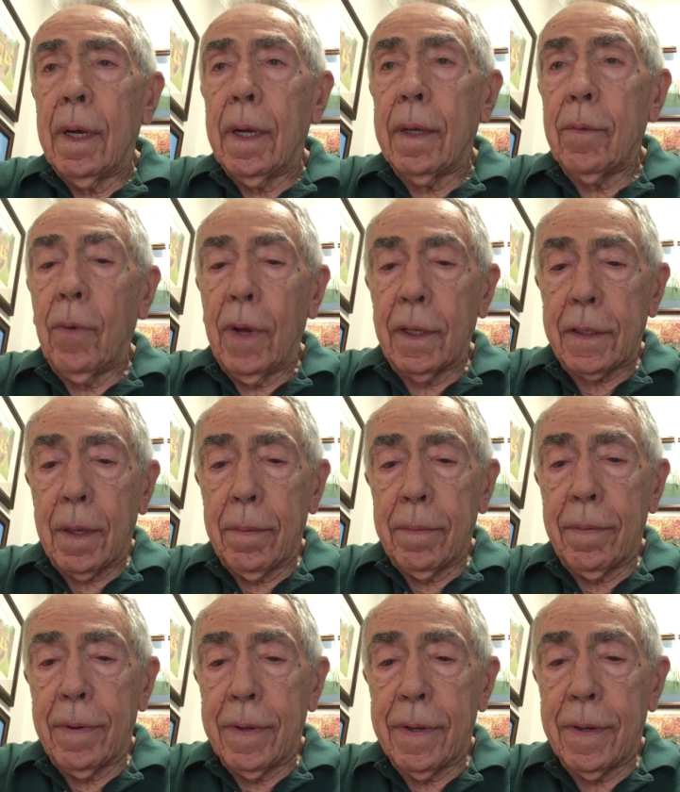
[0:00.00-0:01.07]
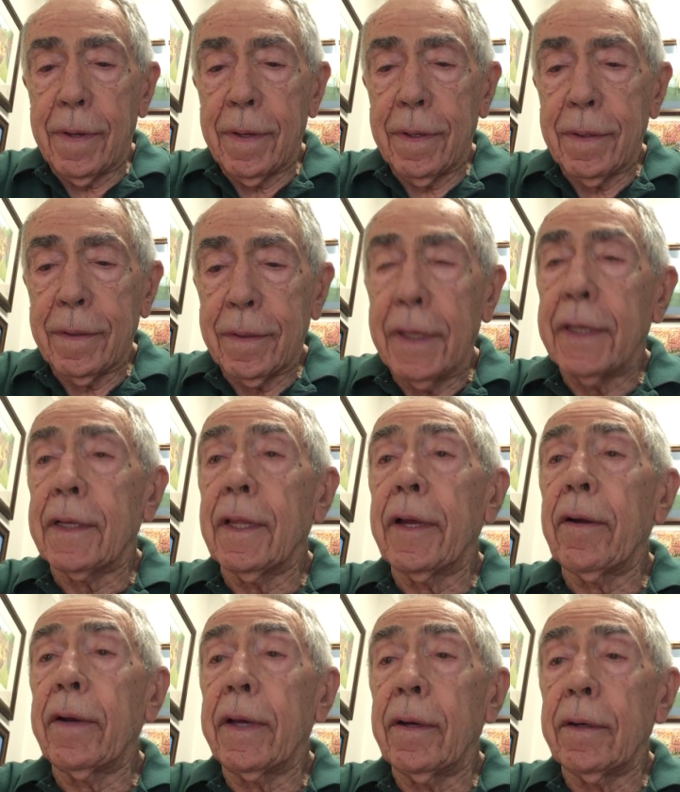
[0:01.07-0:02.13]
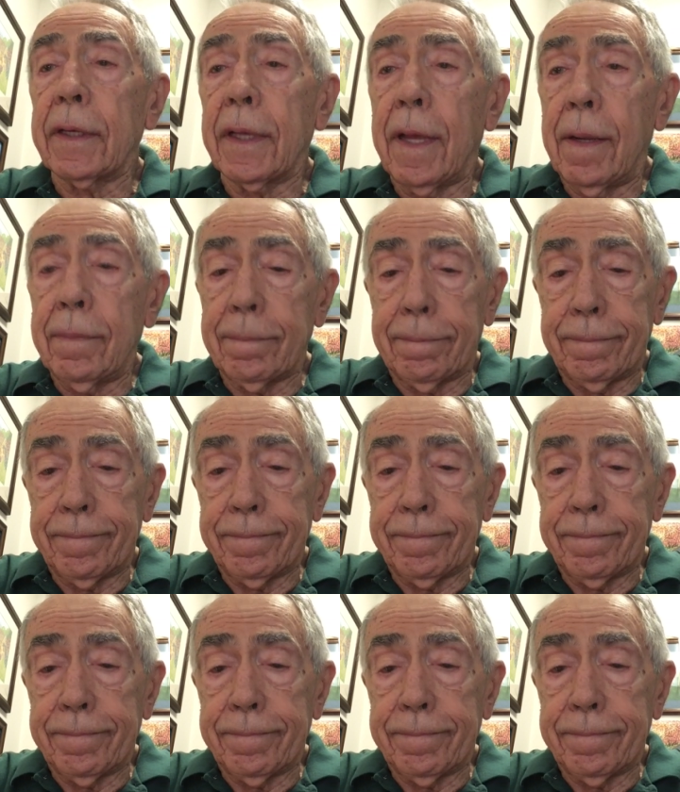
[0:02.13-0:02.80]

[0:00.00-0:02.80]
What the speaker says: And welcome. Deacon Larry here again.